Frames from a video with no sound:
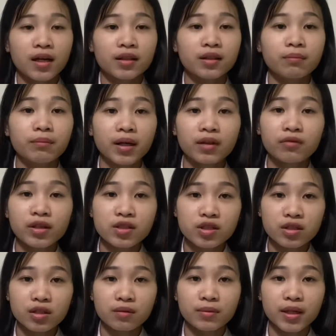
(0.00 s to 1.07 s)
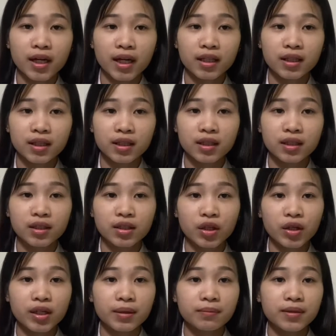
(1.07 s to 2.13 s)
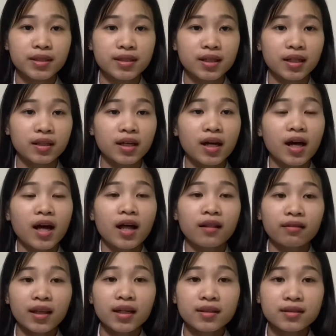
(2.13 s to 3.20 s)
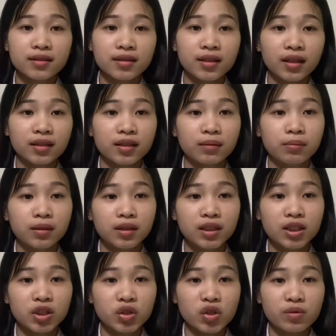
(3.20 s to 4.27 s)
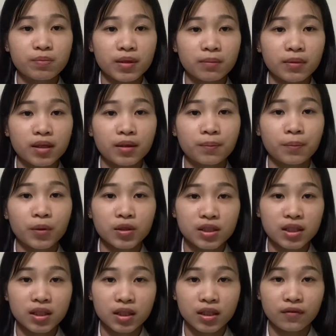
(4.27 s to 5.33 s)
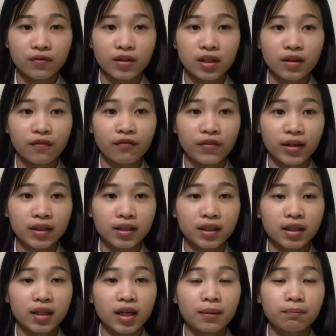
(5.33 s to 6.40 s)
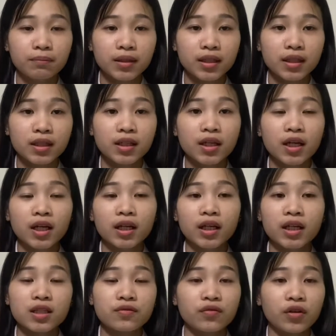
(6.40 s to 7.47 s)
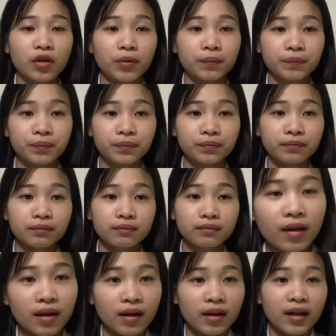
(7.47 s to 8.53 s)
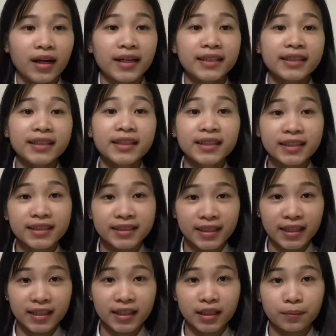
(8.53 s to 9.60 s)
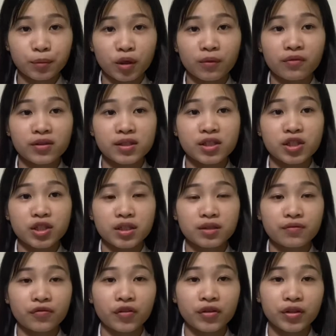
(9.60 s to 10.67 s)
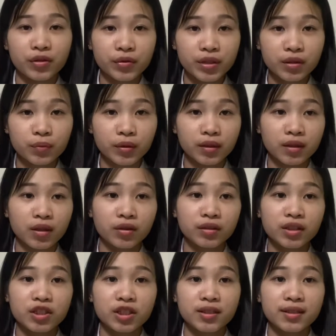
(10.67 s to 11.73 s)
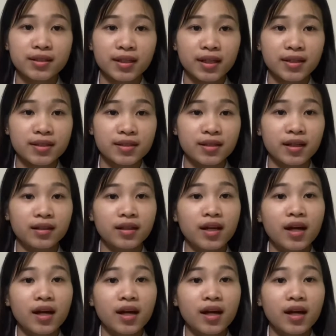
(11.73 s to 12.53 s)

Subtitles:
The main rationale behind the theorem is that tax-deductible interest payment positively affect a company cash flow. In the second proposition for the real-world condition states that